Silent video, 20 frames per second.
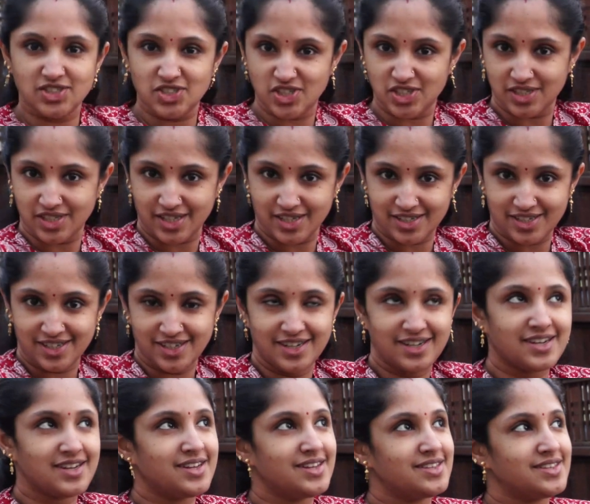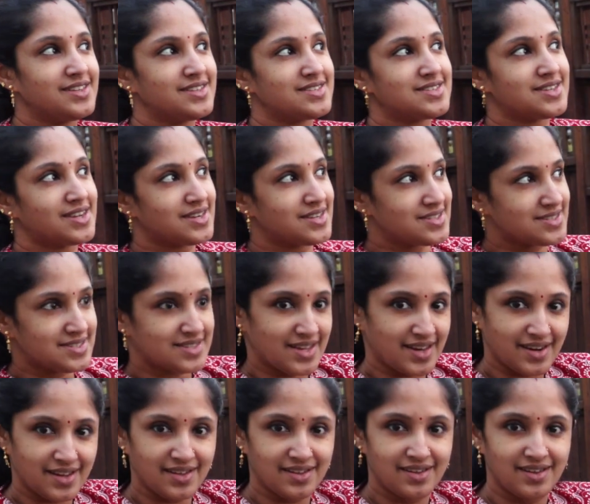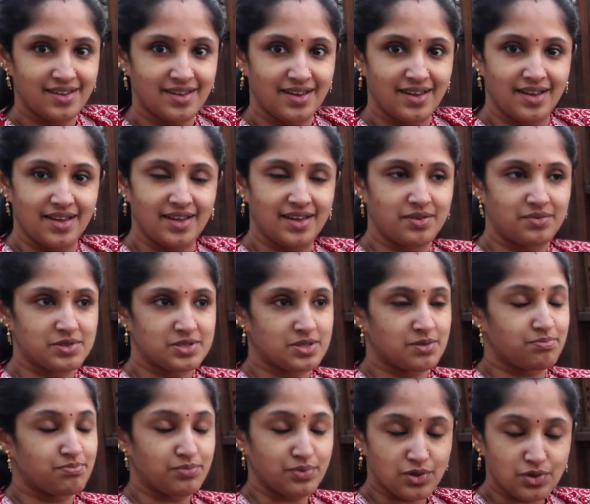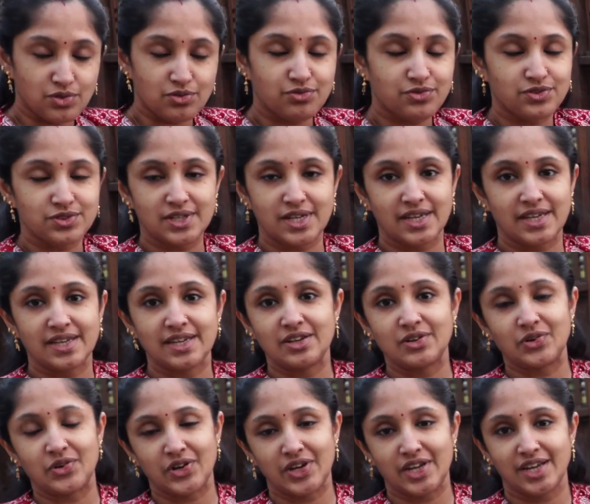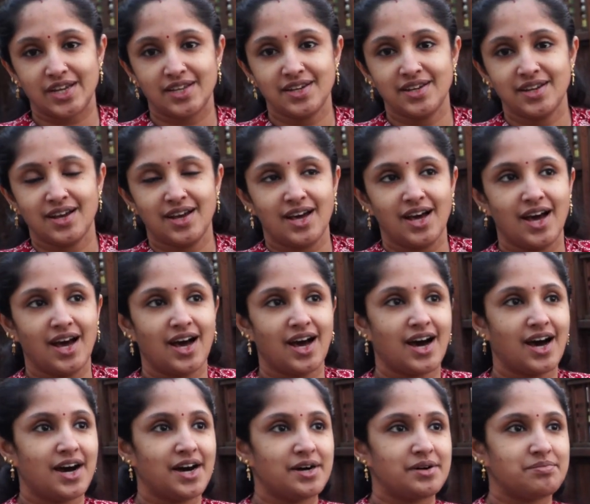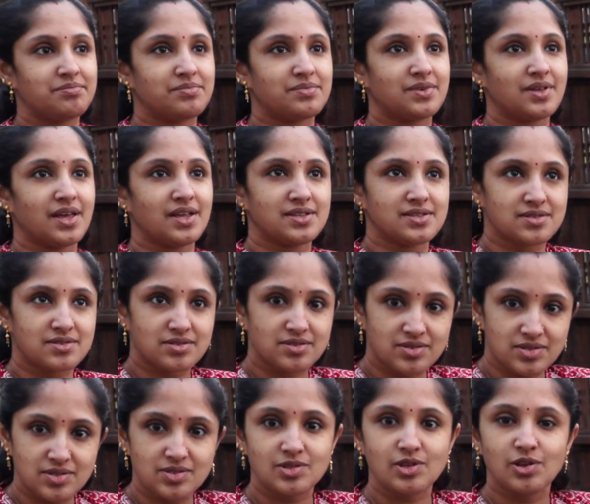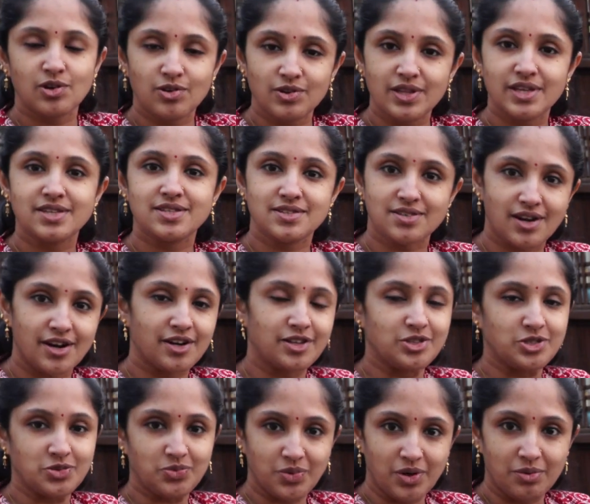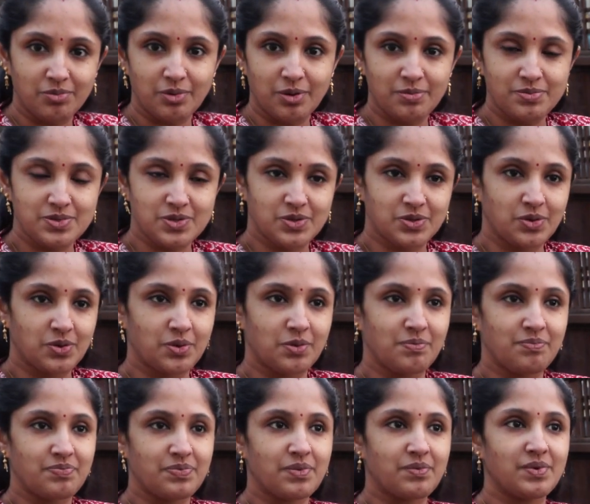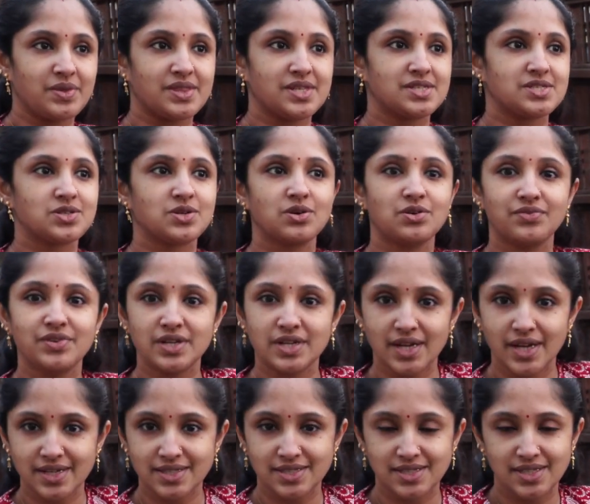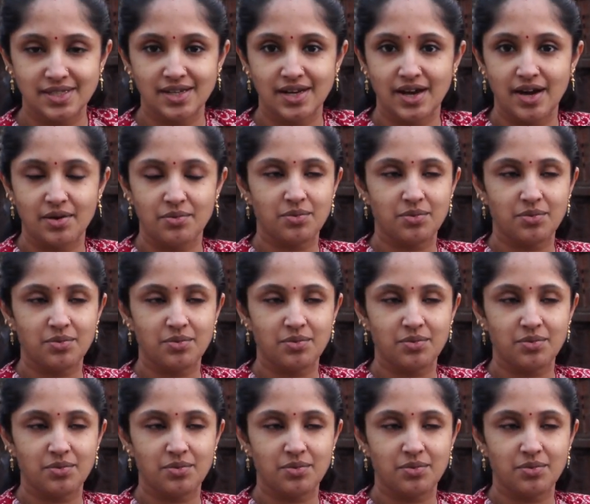chillier. The sun is setting. It was a beautiful day in Oregon. It's slowly starting to warm up. So with this COVID-19, I